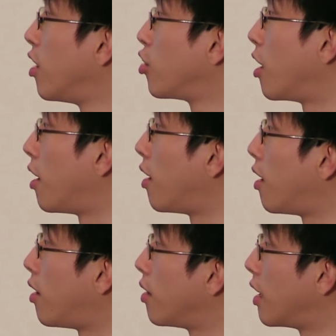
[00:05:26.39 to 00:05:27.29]

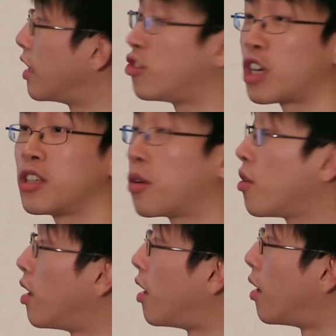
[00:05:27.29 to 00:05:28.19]
And in
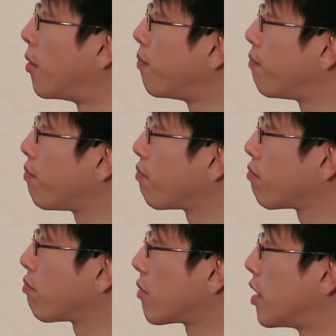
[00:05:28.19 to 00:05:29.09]
general,
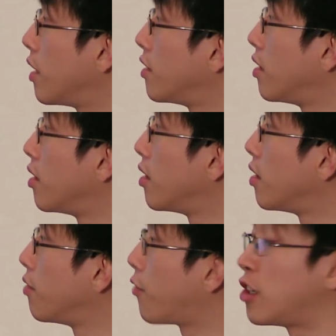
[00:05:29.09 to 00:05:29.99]

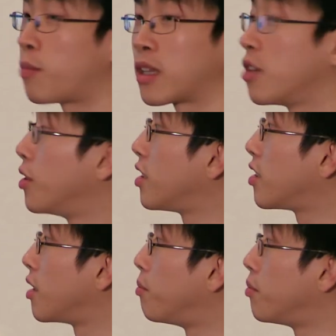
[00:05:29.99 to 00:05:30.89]
in phage bacteria
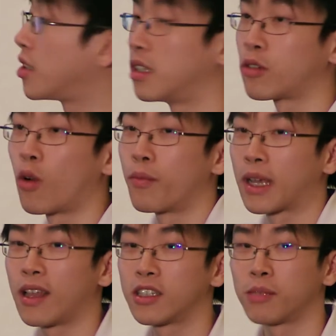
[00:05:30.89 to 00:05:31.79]
systems, the growth
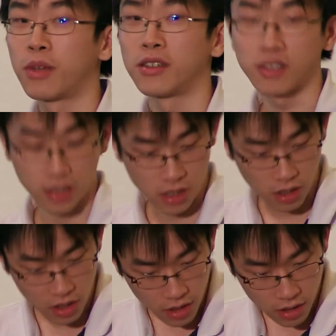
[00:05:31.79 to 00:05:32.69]
mechanism
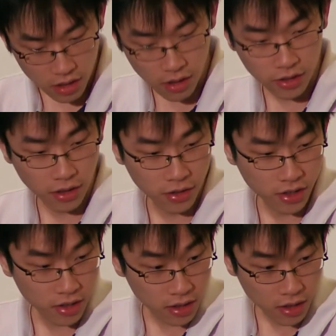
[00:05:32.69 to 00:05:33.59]
has
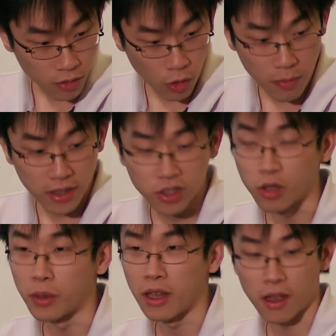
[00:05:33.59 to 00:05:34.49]
remains to
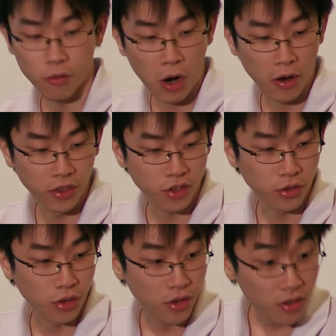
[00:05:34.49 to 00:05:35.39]
be well
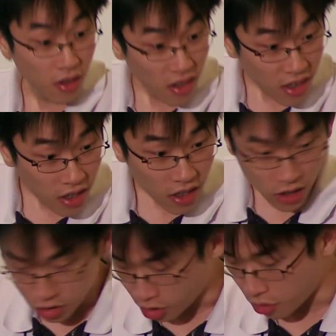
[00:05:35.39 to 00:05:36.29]
understood.
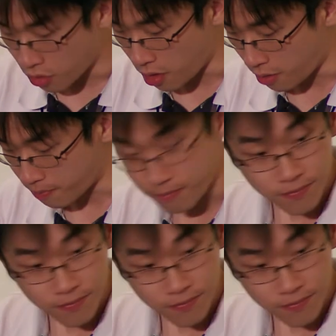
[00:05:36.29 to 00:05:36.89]
So